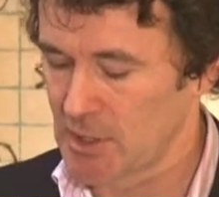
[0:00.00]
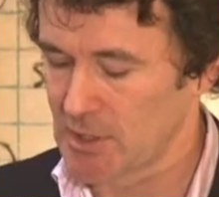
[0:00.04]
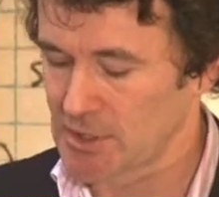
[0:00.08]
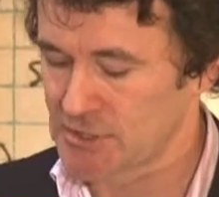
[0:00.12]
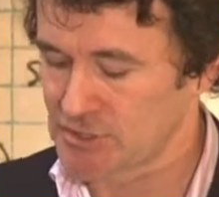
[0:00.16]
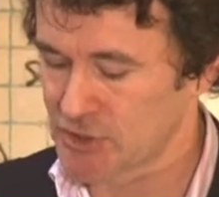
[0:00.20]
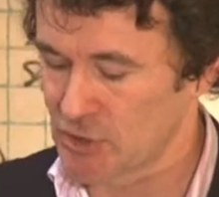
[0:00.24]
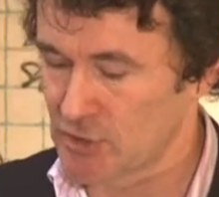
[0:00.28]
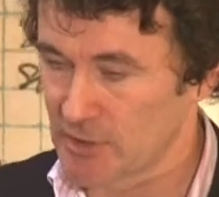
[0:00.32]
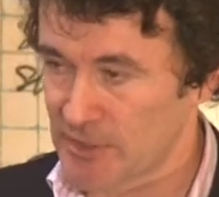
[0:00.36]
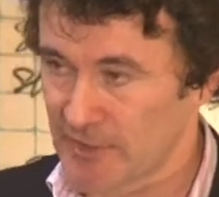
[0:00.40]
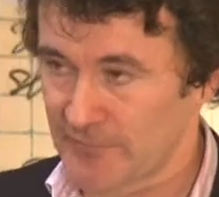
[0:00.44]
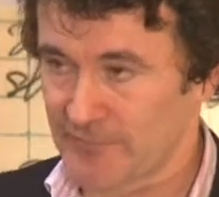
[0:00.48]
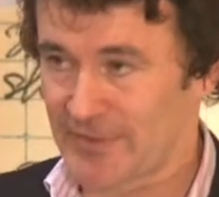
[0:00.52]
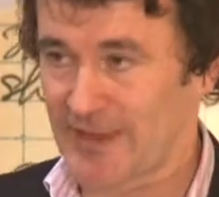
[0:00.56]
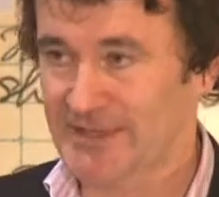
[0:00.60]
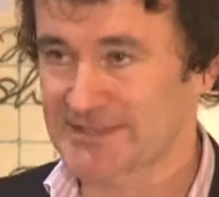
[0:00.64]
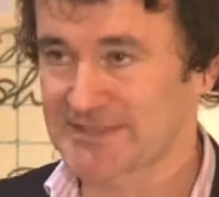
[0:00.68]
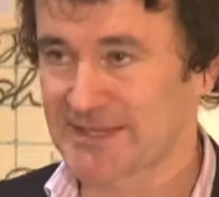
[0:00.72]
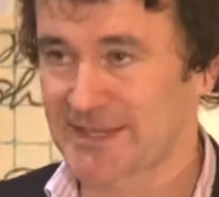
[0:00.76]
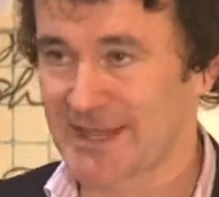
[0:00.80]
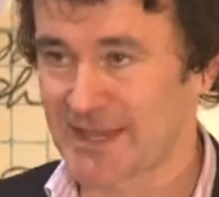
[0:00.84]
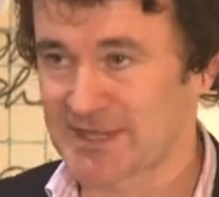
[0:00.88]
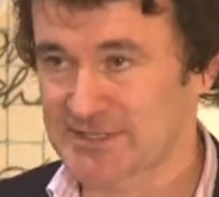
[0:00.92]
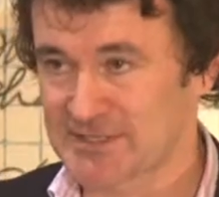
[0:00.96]
So if
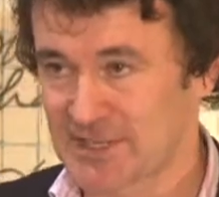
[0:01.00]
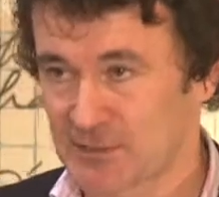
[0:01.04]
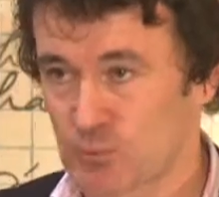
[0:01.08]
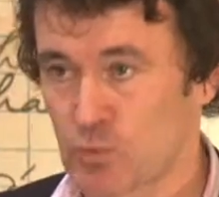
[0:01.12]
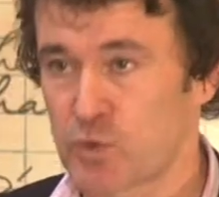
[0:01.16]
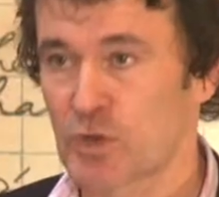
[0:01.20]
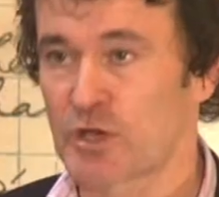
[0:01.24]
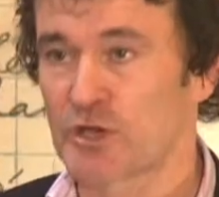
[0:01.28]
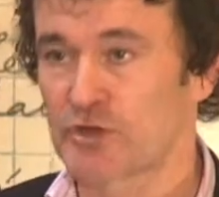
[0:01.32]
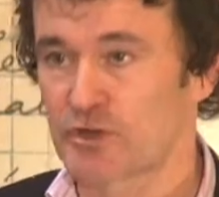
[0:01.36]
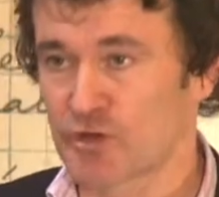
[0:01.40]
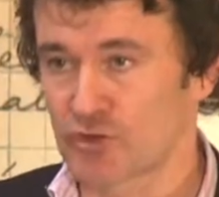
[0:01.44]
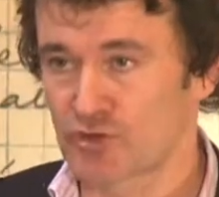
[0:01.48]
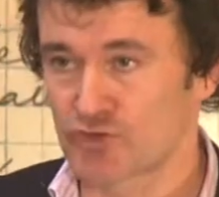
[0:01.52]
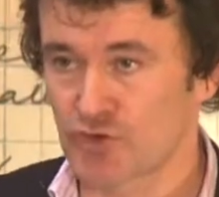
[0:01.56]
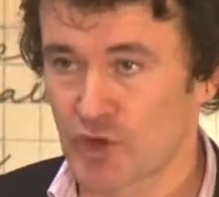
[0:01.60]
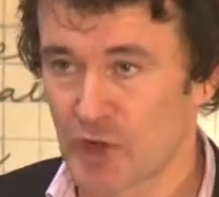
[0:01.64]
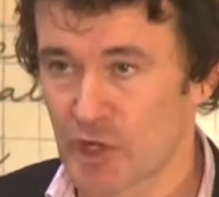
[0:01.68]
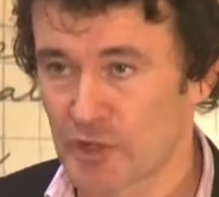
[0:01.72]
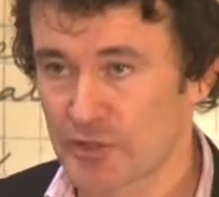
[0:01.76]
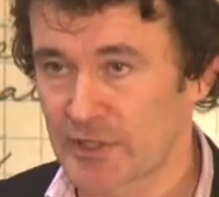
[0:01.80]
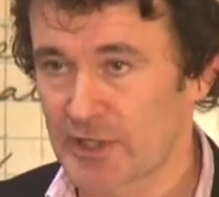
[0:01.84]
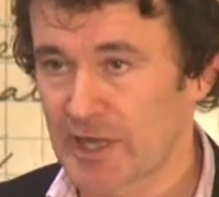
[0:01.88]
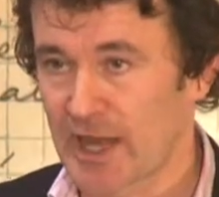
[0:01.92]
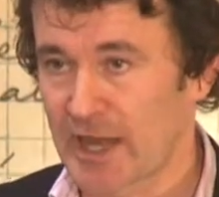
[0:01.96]
that's the case, then where do you
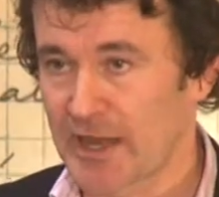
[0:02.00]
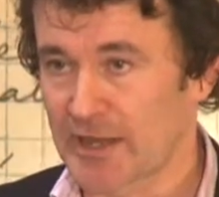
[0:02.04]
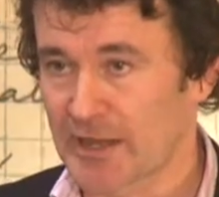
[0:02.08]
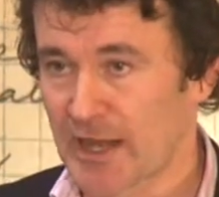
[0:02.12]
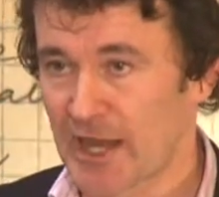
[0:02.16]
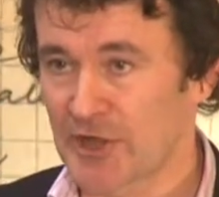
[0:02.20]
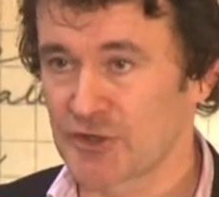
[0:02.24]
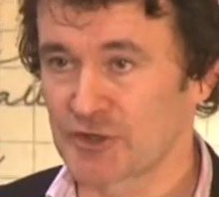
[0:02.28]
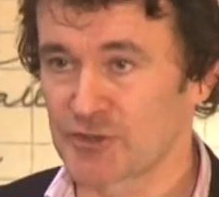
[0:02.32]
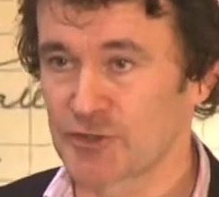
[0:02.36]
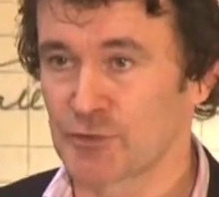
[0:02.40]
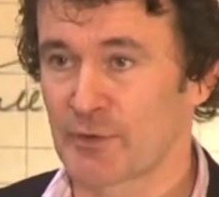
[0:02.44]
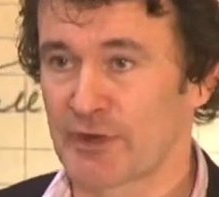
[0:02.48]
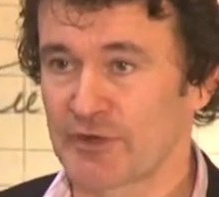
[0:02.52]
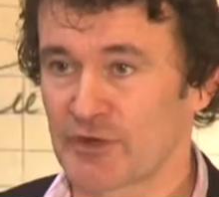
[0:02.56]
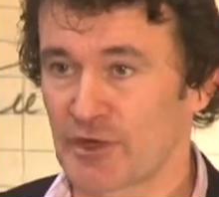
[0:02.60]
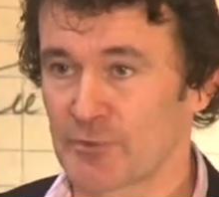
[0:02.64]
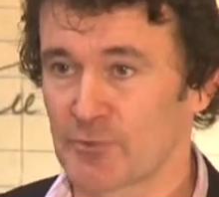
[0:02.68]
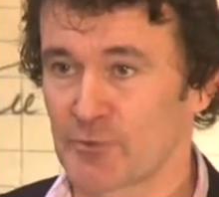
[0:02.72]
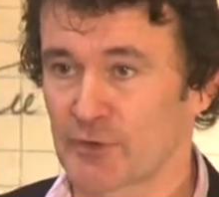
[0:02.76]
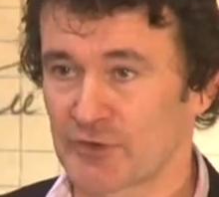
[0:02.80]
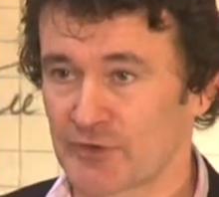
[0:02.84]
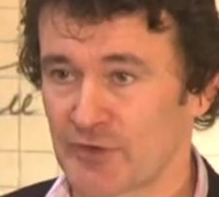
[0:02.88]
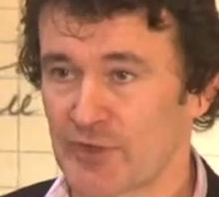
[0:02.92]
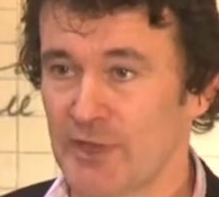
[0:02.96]
draw the line? And you end
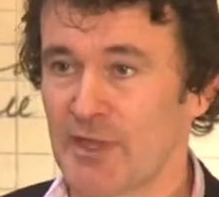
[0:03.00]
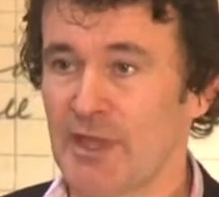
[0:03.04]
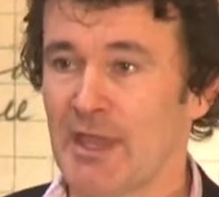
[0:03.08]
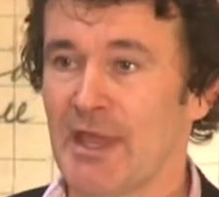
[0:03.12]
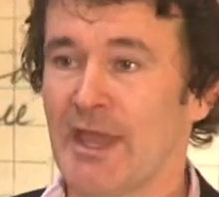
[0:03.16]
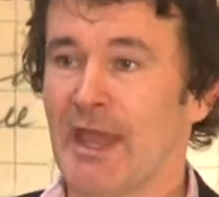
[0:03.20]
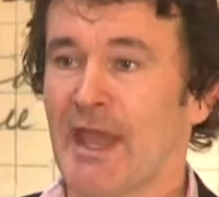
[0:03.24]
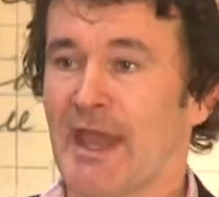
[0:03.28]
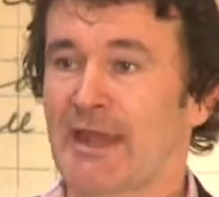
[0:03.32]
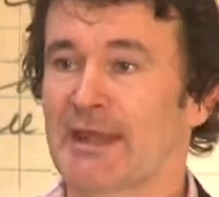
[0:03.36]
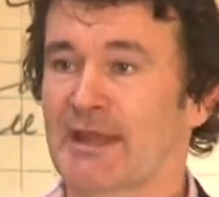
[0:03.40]
up with an